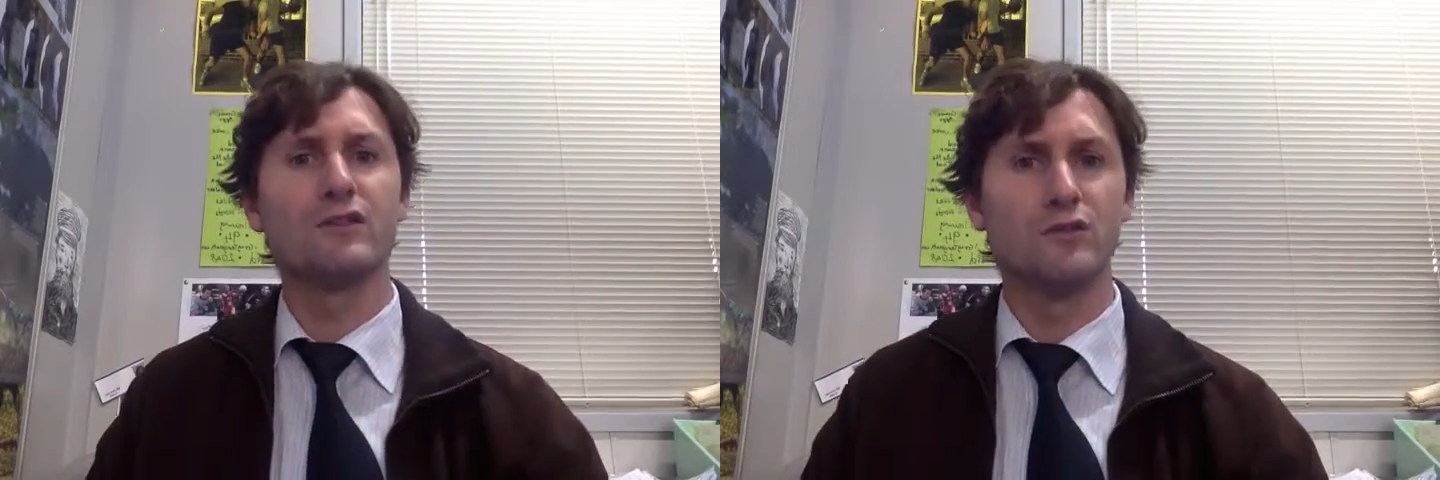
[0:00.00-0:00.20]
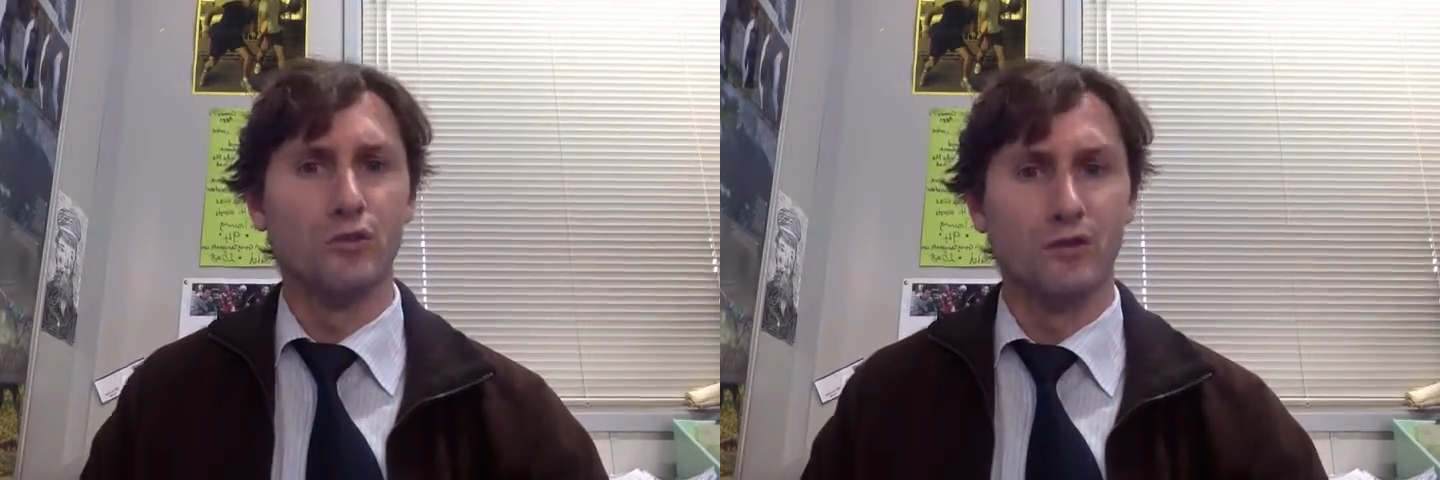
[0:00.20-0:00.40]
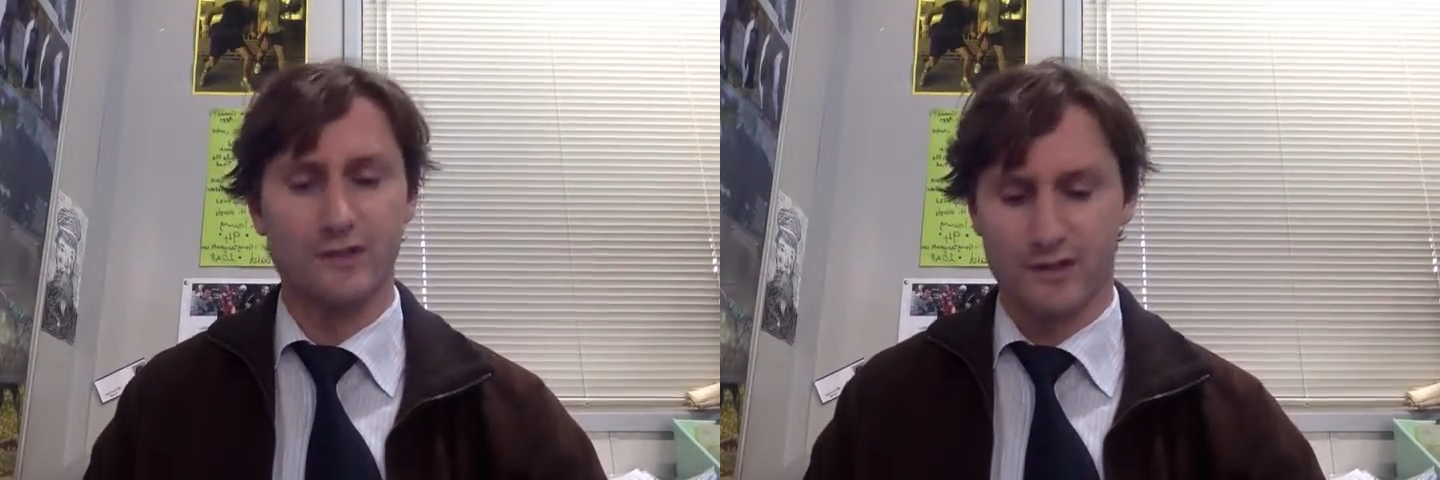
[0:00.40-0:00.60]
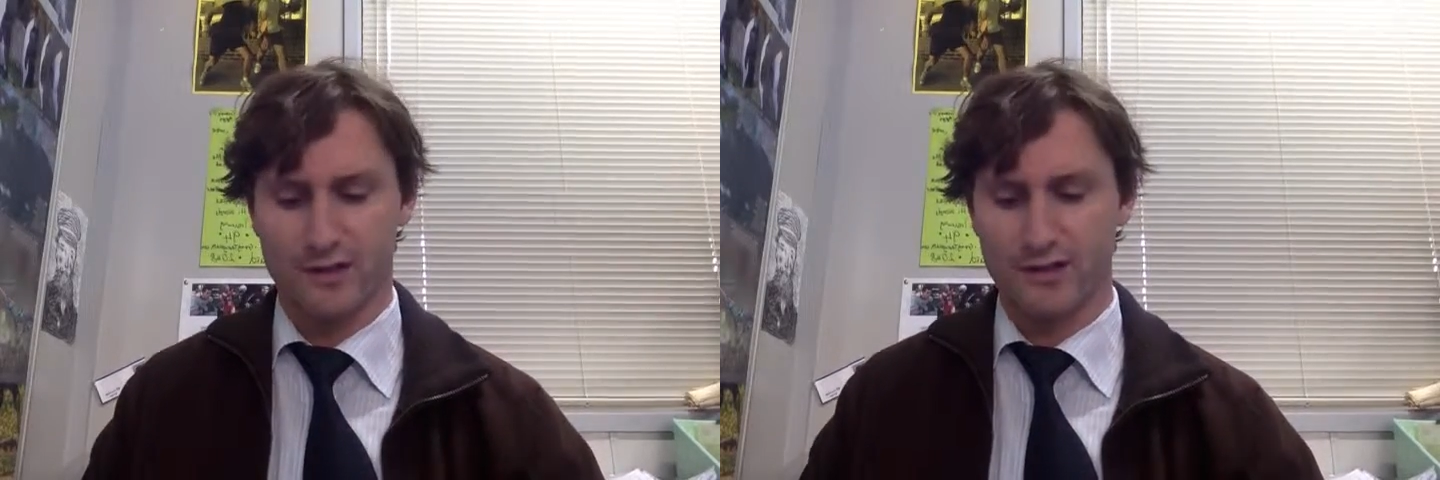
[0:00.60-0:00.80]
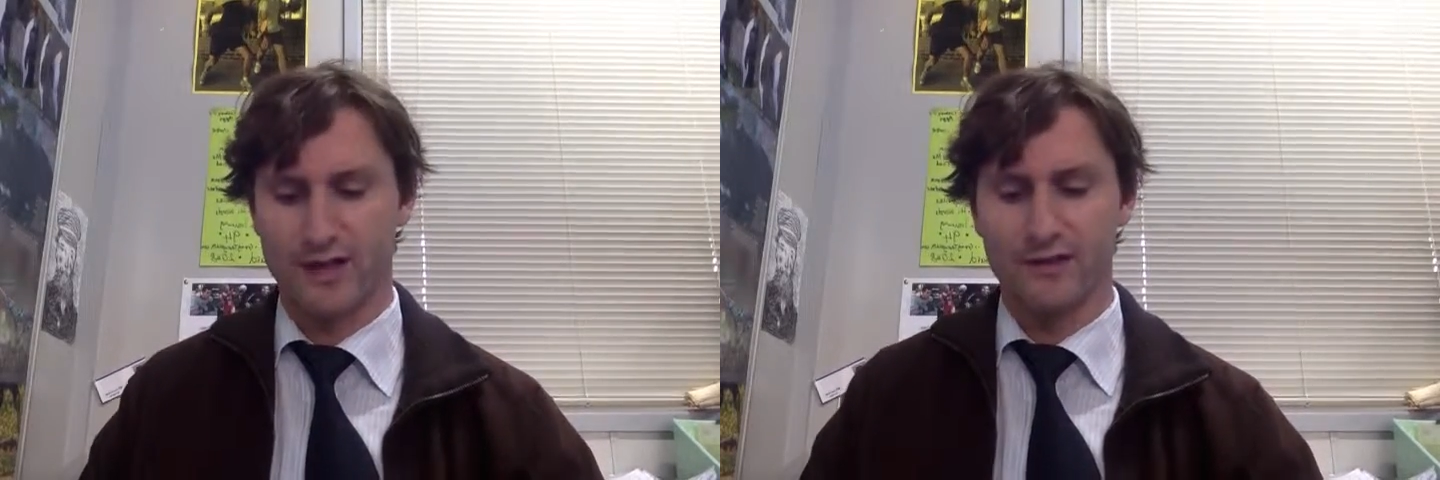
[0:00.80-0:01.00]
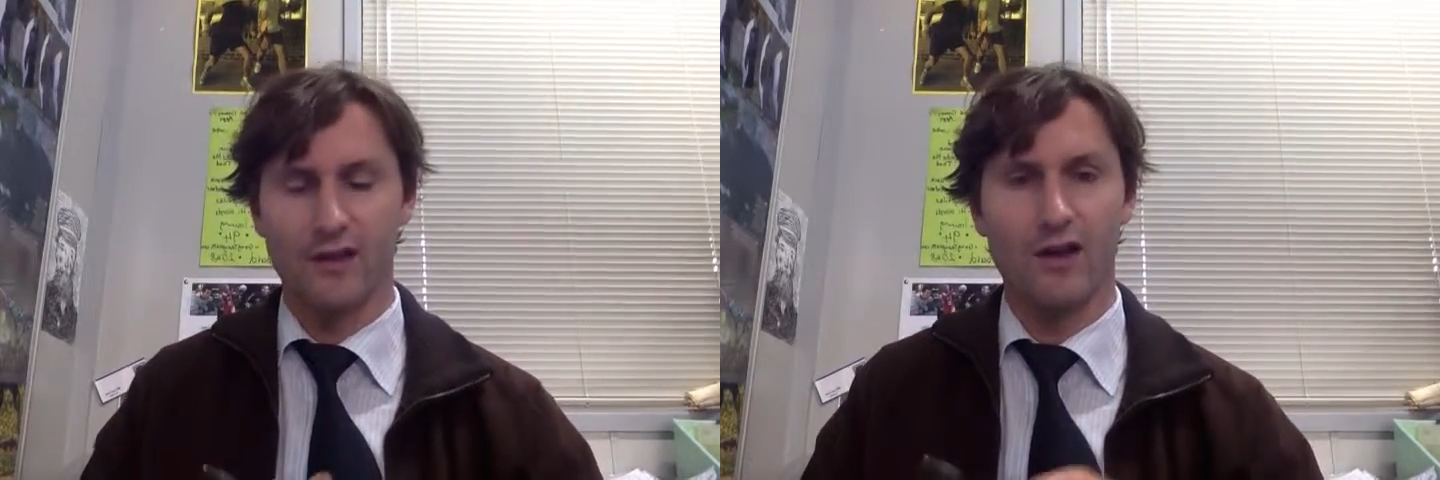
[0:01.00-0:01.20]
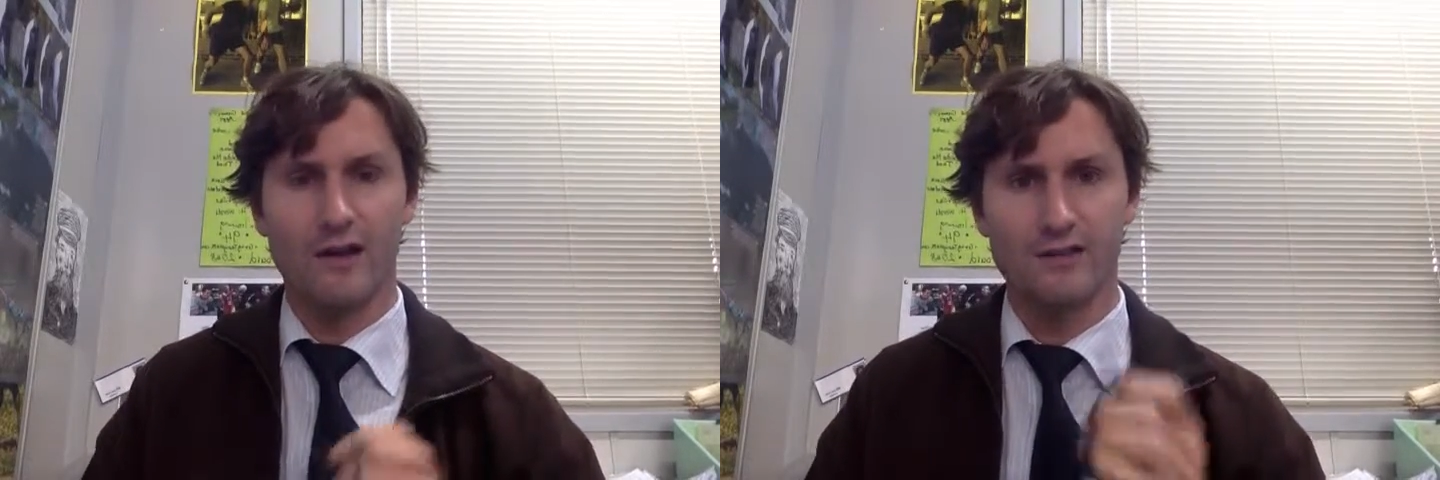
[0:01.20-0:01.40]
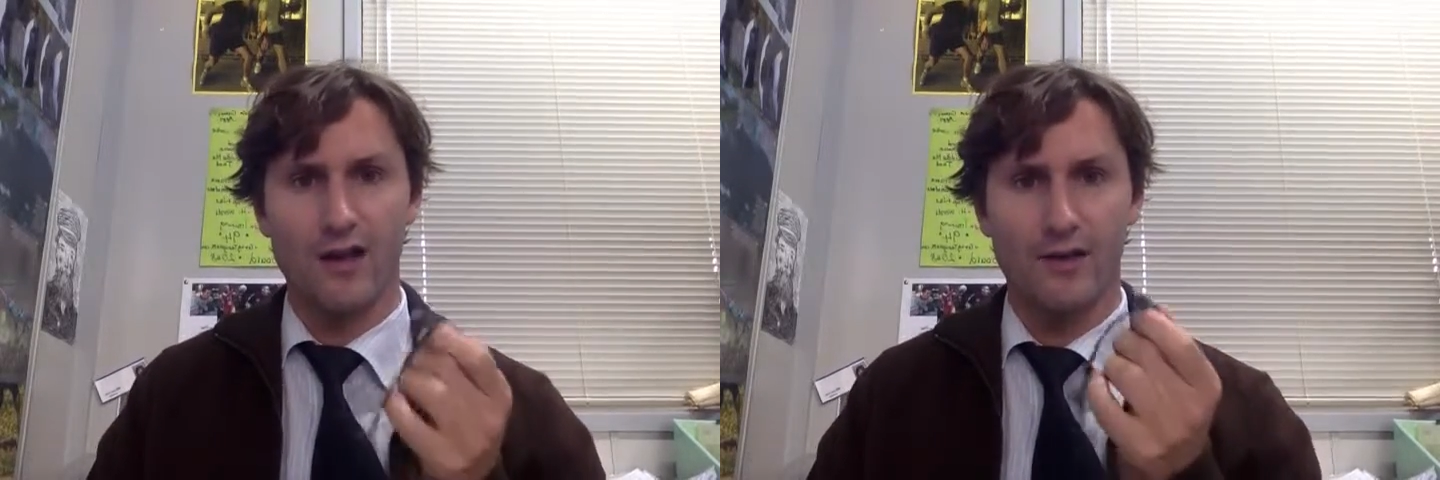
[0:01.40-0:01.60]
source to get the
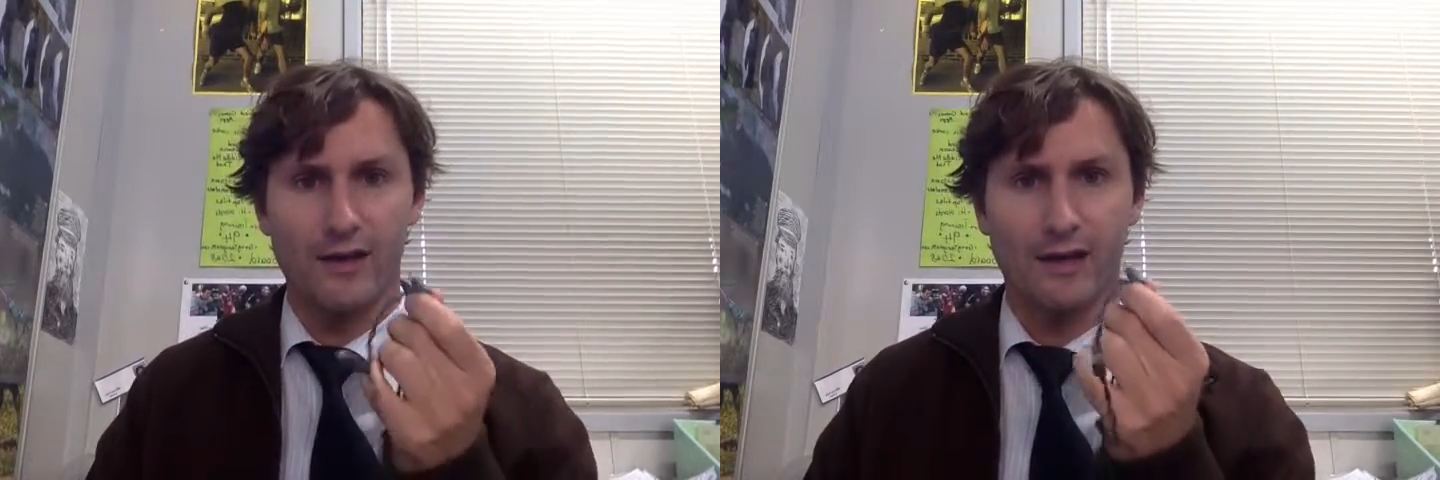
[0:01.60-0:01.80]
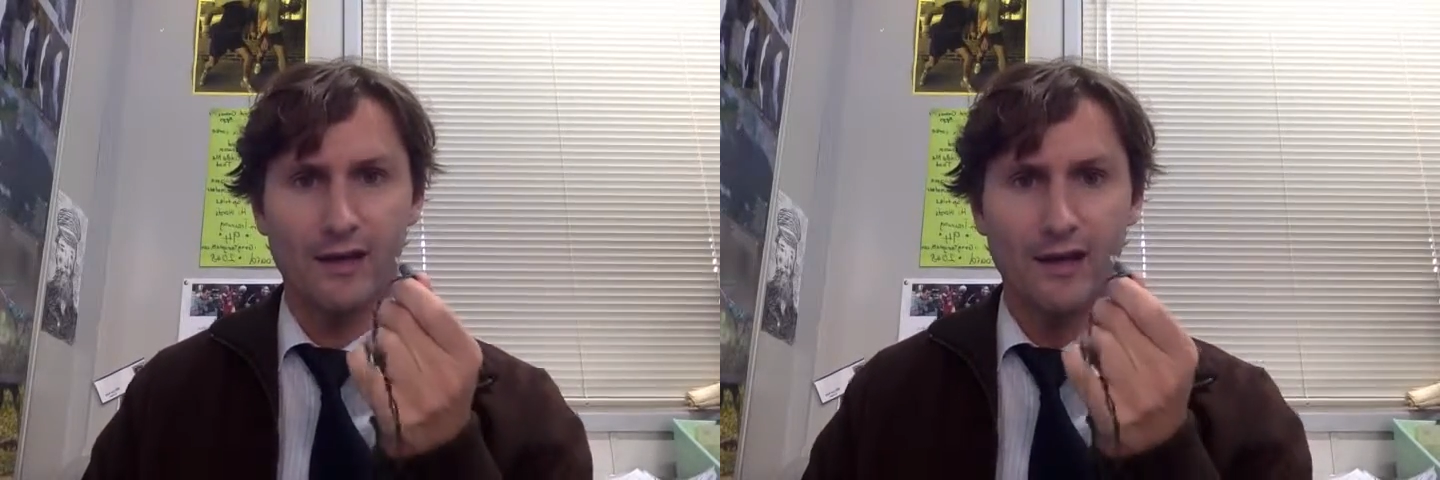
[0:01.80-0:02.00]
lights going.